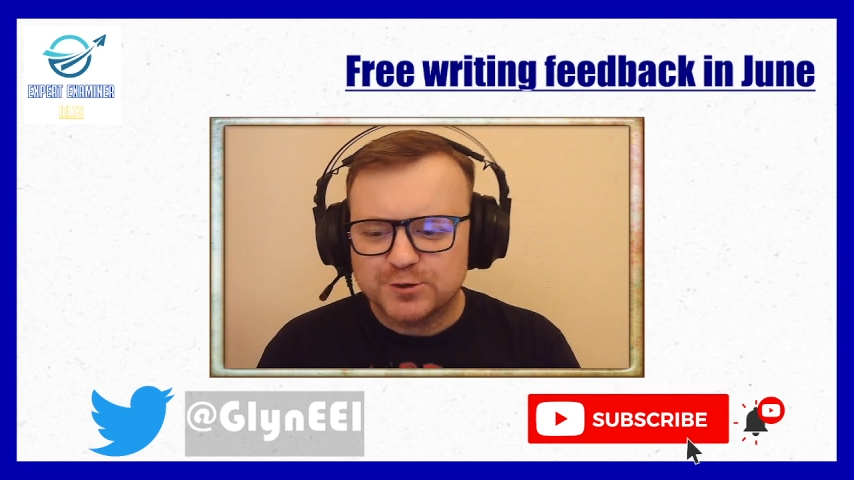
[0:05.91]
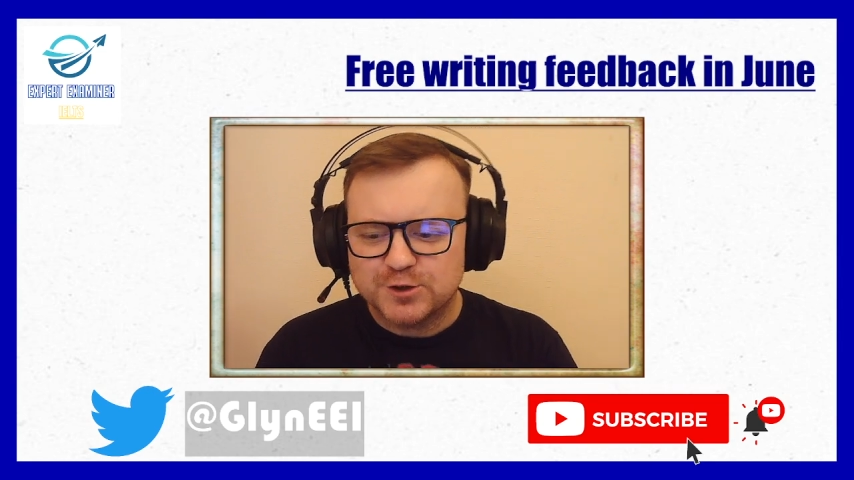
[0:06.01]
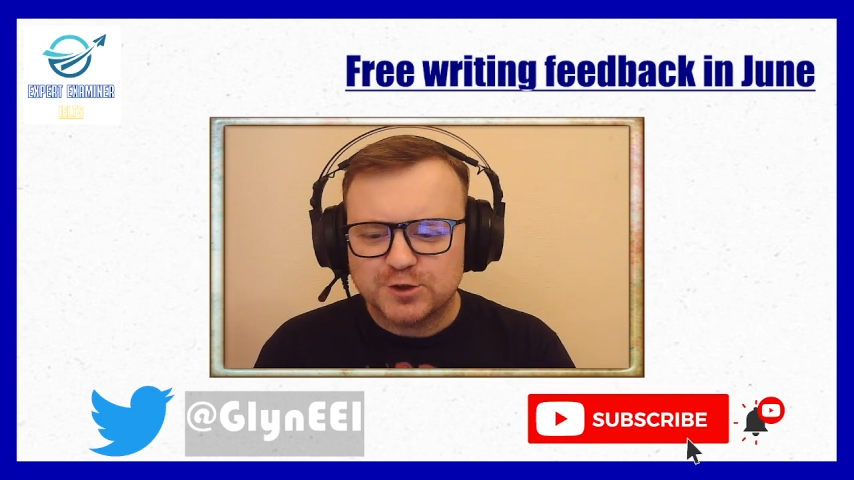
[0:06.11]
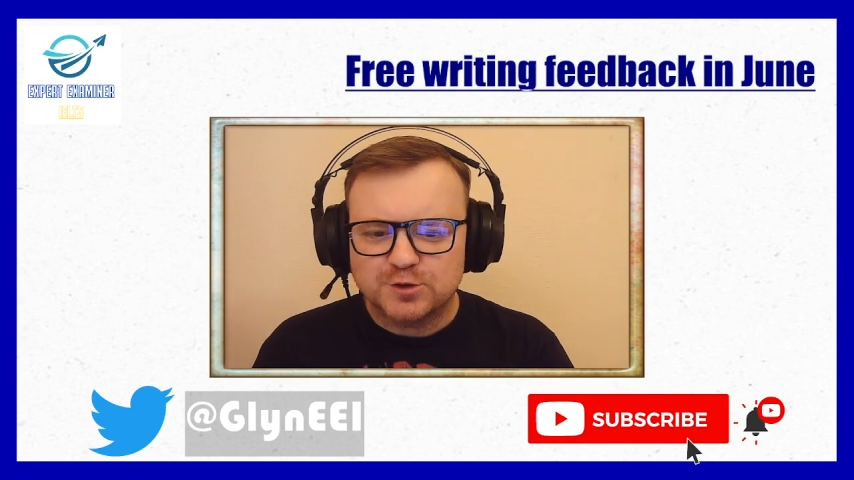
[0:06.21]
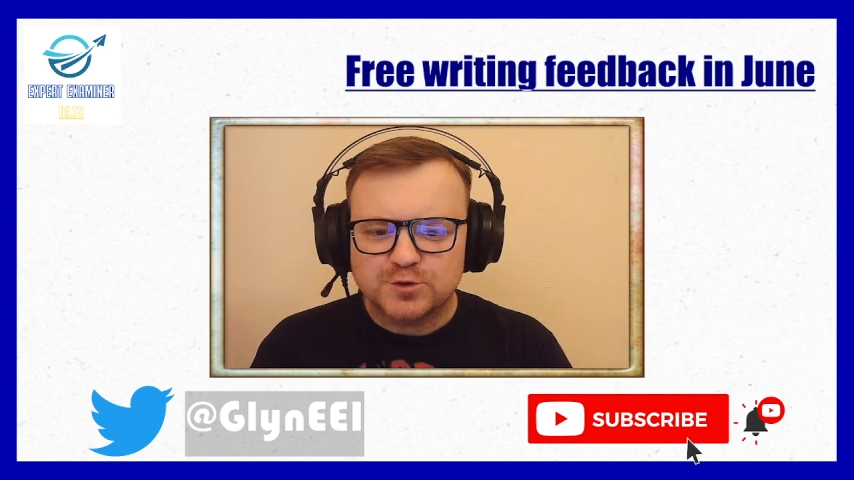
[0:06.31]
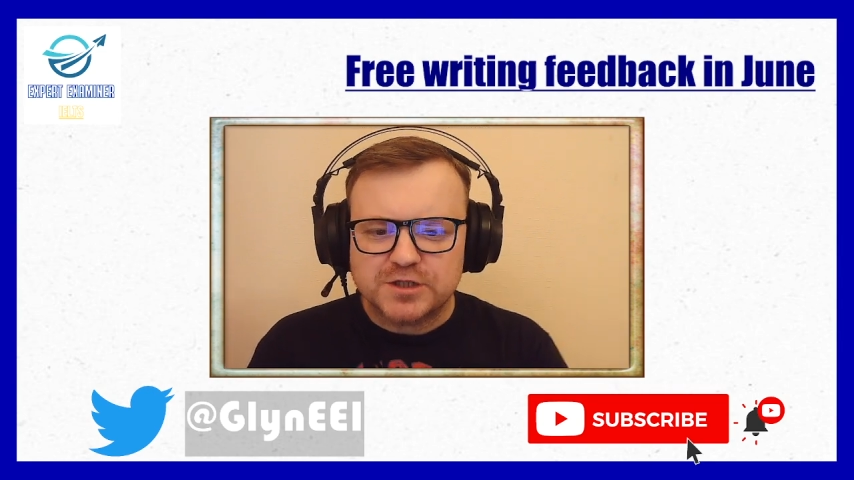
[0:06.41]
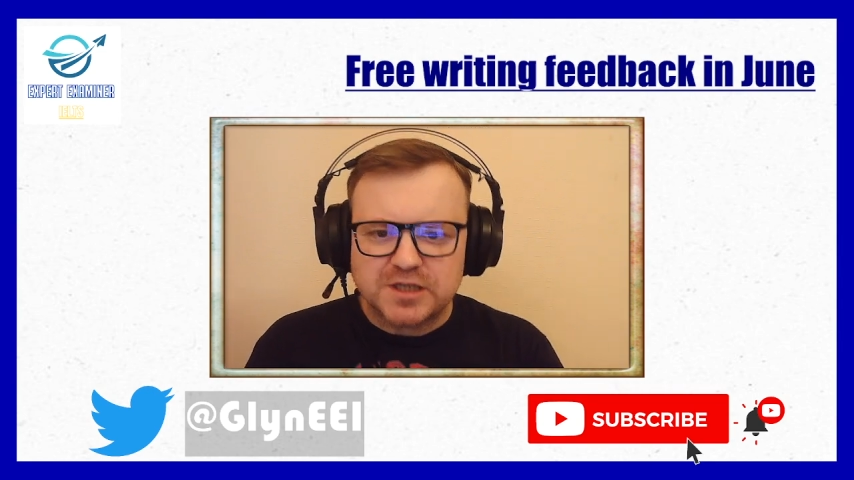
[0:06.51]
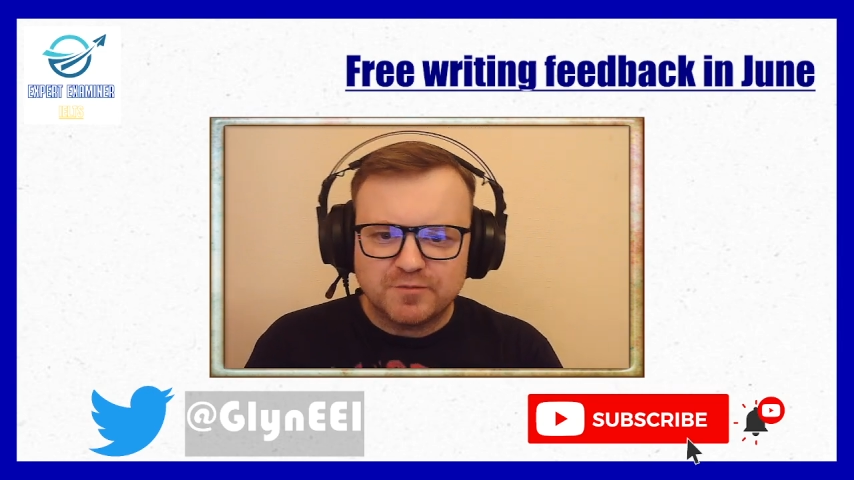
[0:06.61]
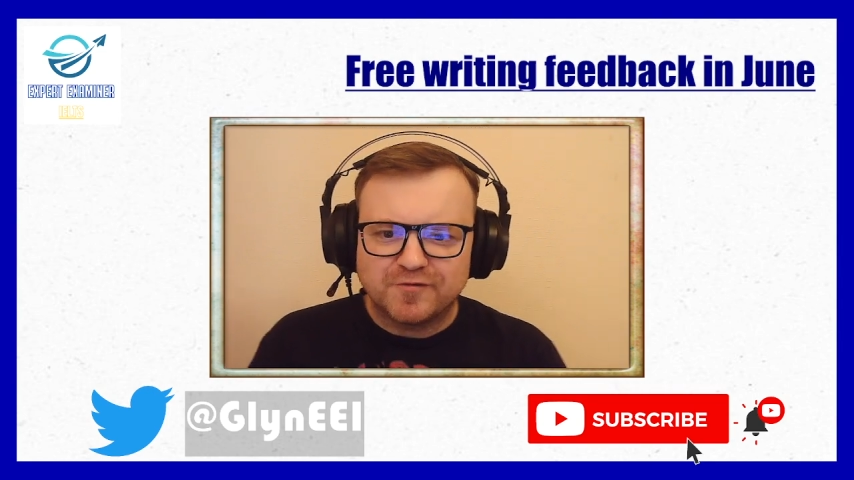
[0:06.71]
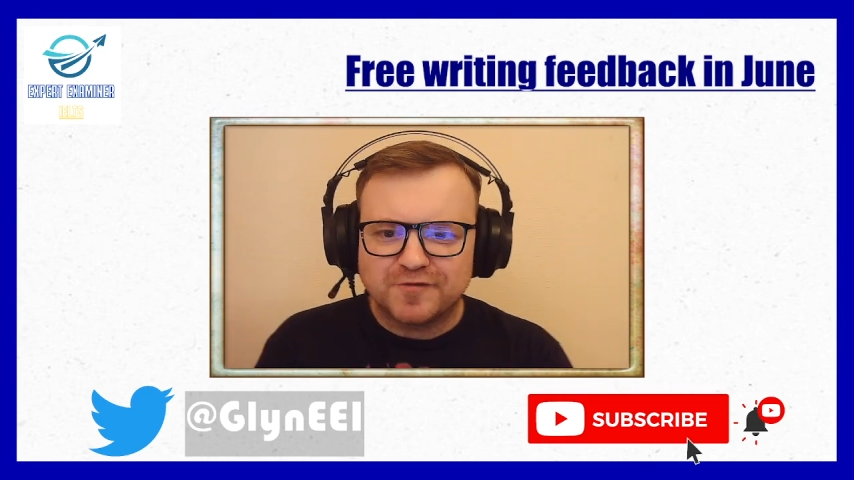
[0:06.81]
to do
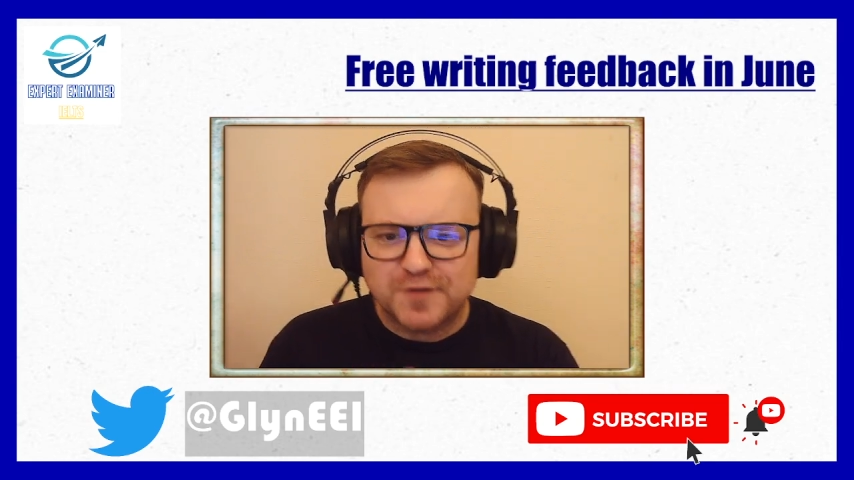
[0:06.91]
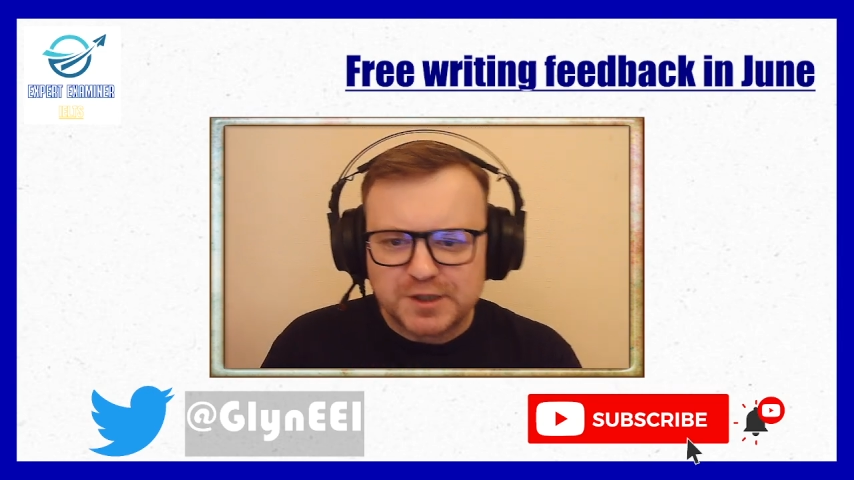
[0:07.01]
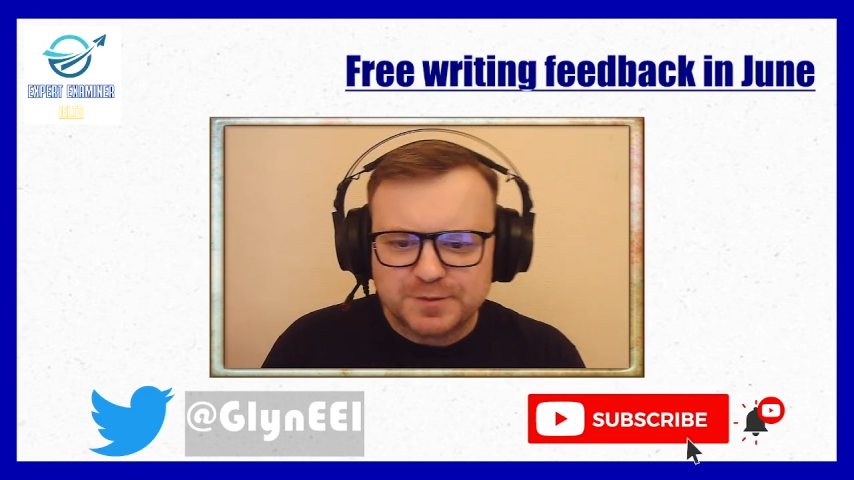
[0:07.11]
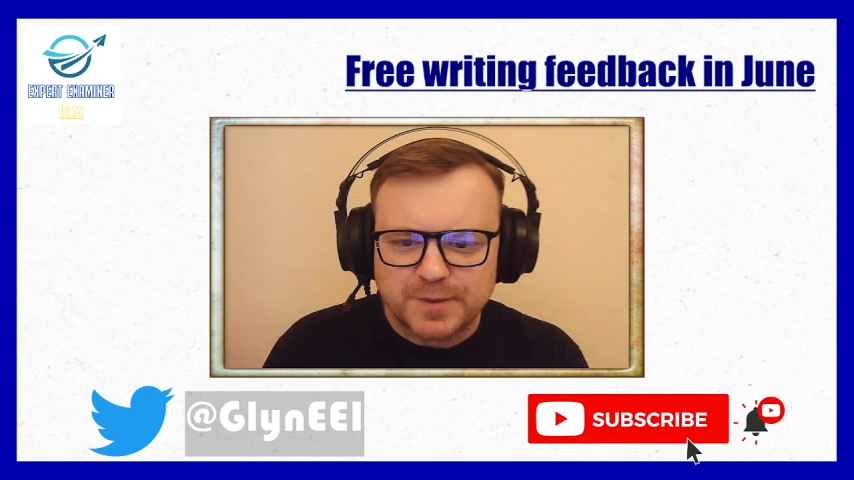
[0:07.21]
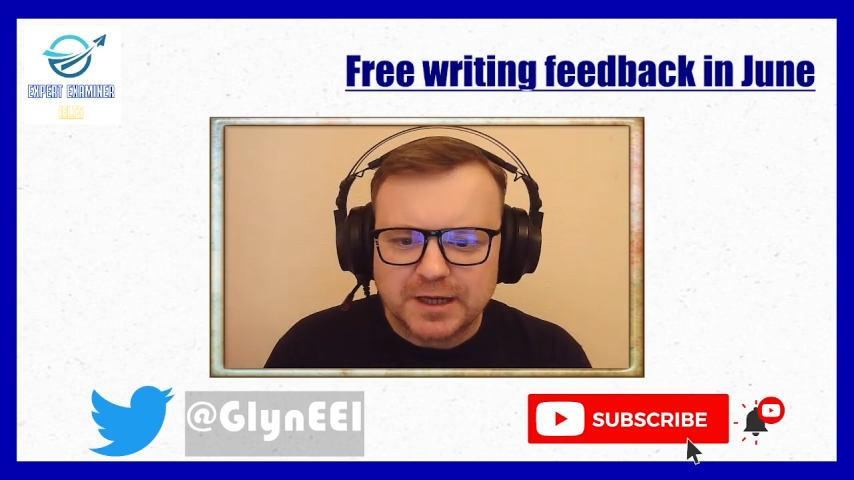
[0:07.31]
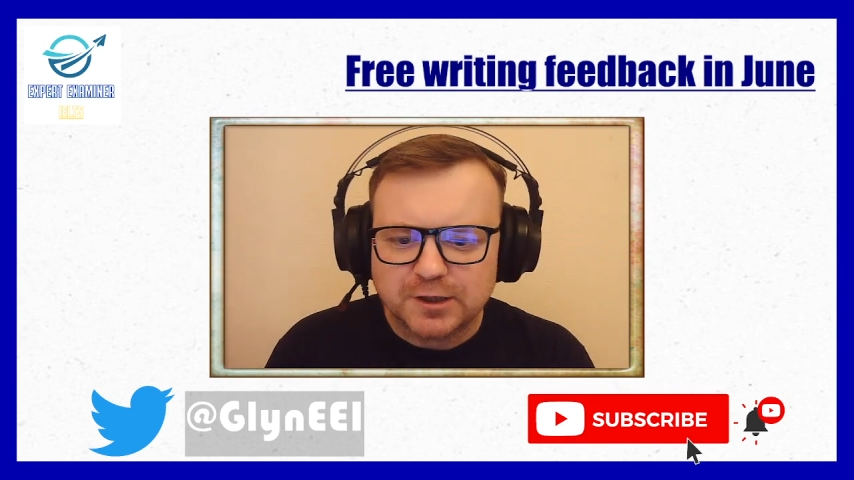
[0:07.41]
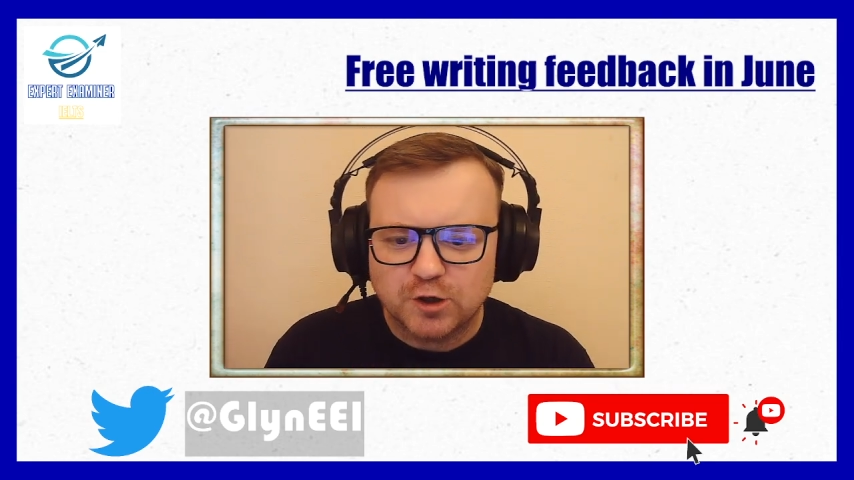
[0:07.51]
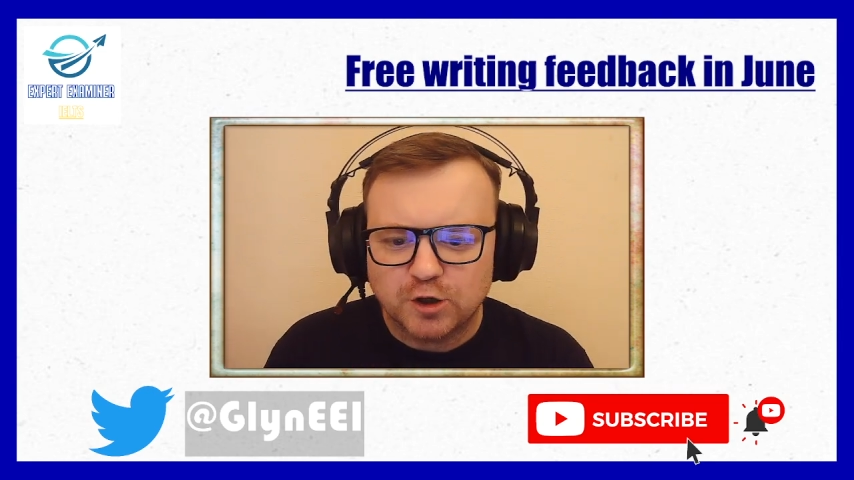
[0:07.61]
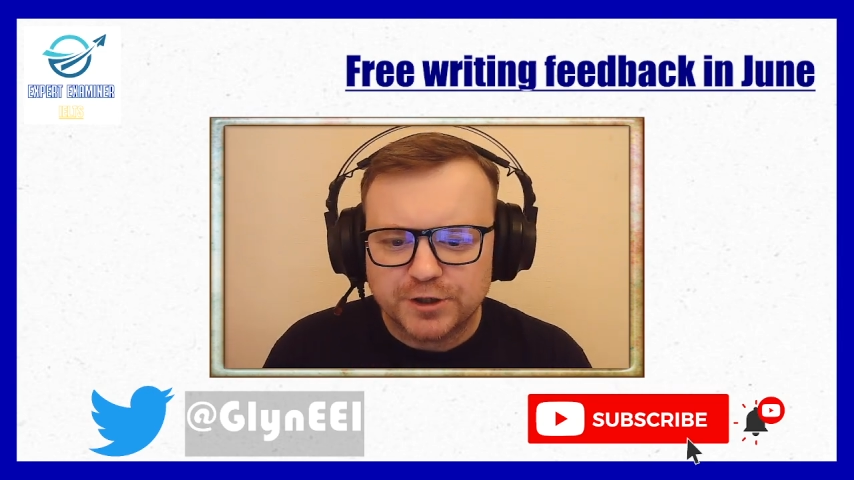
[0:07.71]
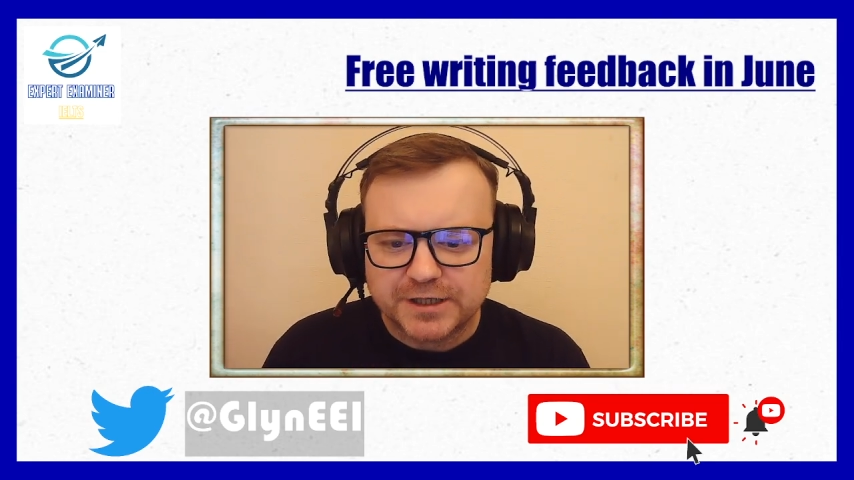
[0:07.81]
some feedback
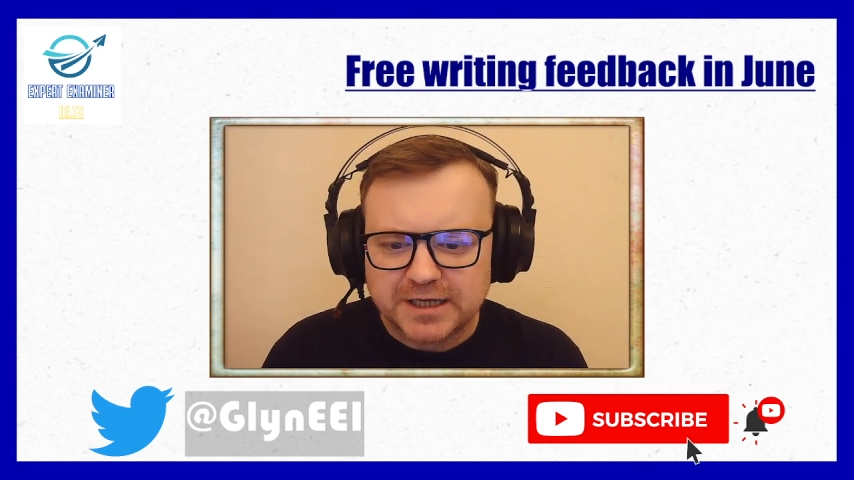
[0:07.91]
on a